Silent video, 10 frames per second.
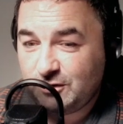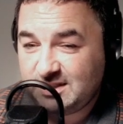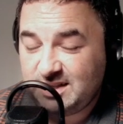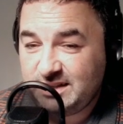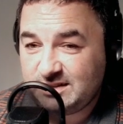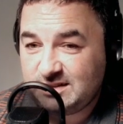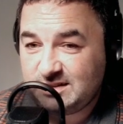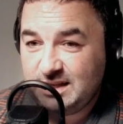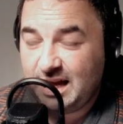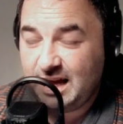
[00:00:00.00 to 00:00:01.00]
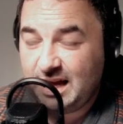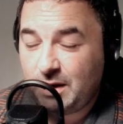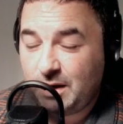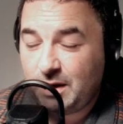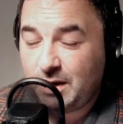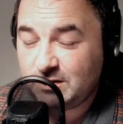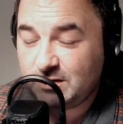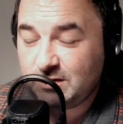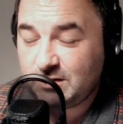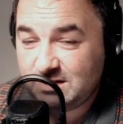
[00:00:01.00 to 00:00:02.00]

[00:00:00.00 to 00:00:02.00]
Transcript: they see in City, and they probably thought